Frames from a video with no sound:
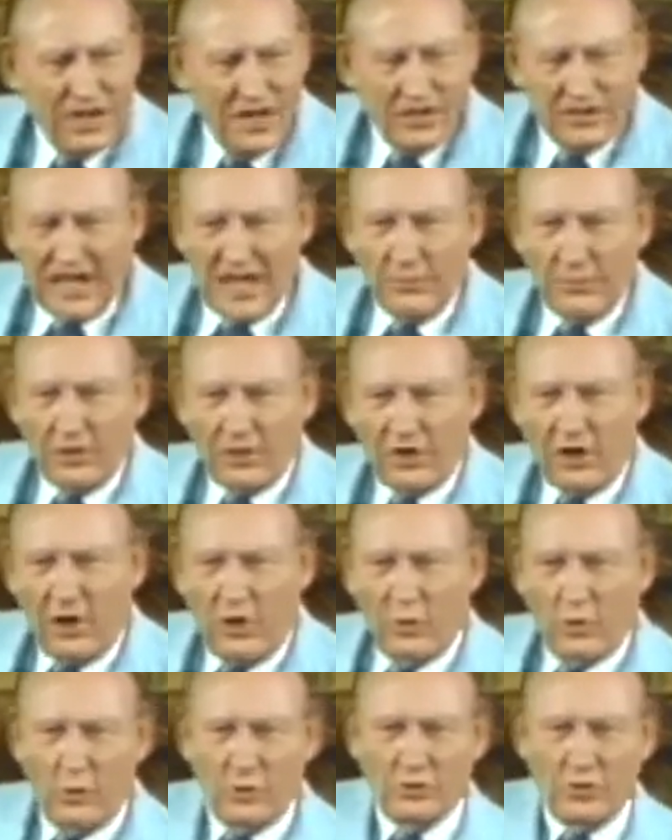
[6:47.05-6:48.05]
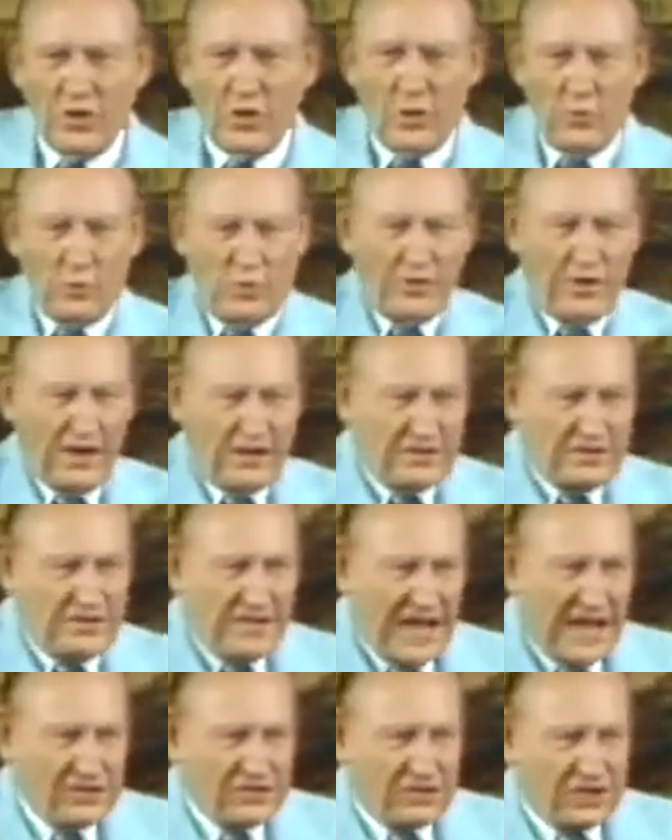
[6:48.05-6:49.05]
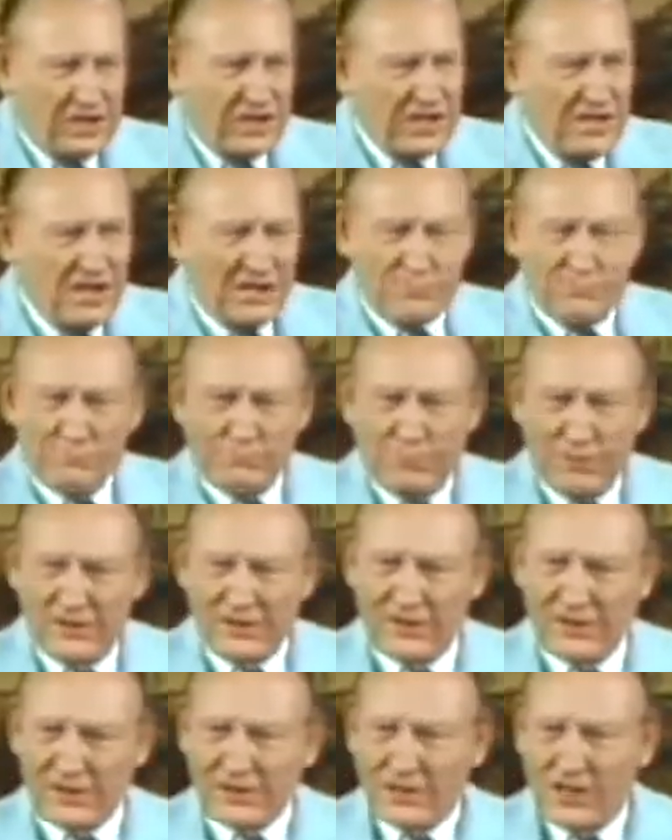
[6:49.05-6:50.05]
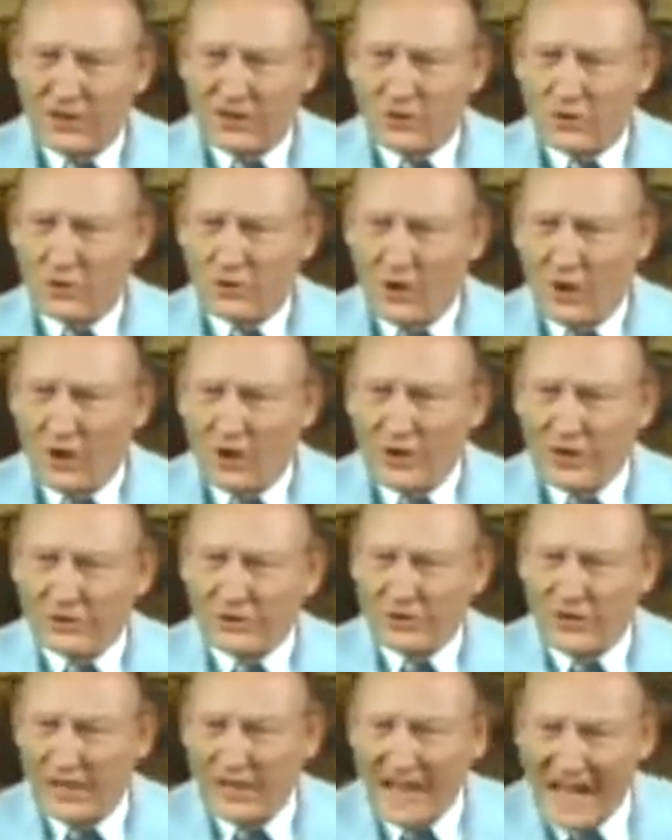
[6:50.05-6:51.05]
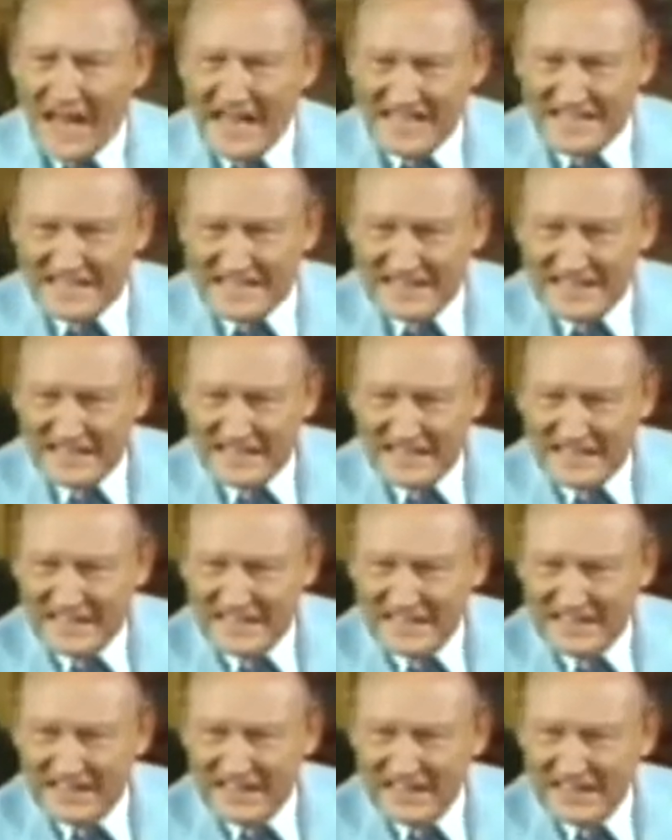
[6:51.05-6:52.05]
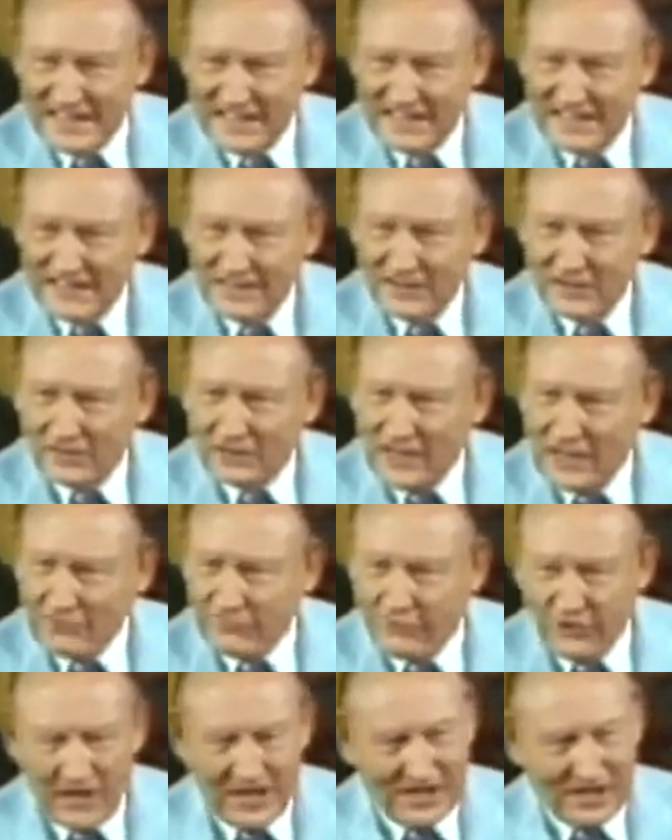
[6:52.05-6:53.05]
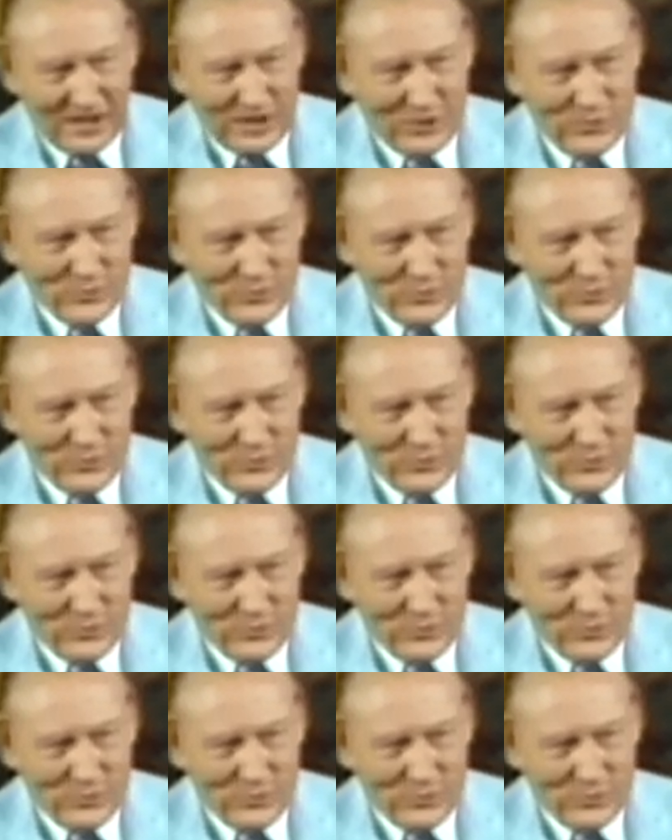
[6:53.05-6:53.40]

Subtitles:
They were clothed with a dazzling, brilliant, glorious light. Looked like fire.